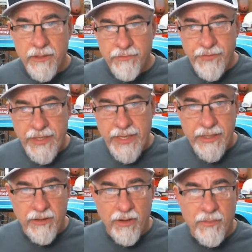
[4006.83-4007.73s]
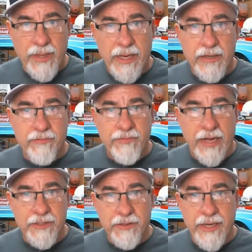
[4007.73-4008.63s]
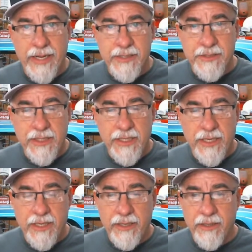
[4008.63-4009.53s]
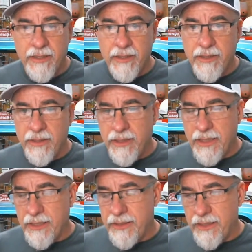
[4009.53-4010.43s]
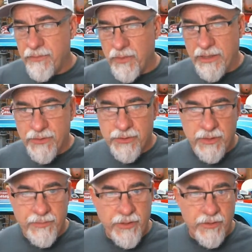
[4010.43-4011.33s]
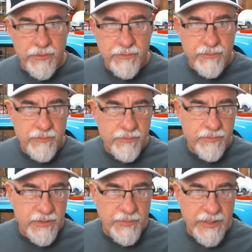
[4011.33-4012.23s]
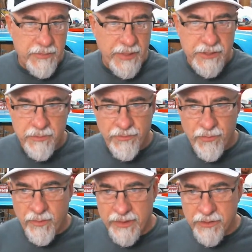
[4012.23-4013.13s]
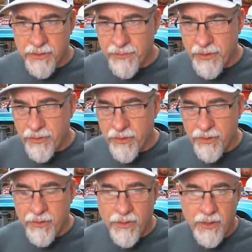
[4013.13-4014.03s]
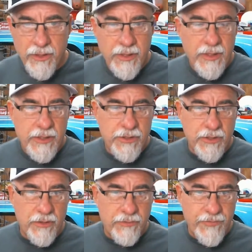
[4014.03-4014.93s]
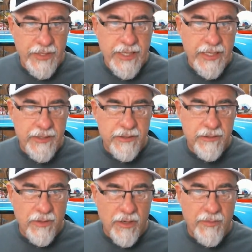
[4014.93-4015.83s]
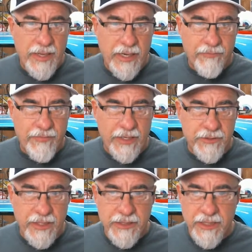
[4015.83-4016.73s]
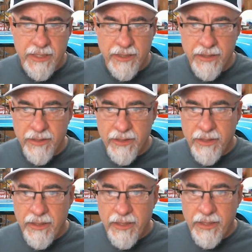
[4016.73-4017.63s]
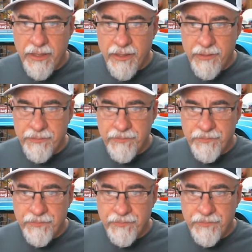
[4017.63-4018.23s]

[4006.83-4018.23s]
V8 automatic factory AC, and then whatever trim code somebody had mentioned before about the trim code on the car. So V8 automatic factory AC, and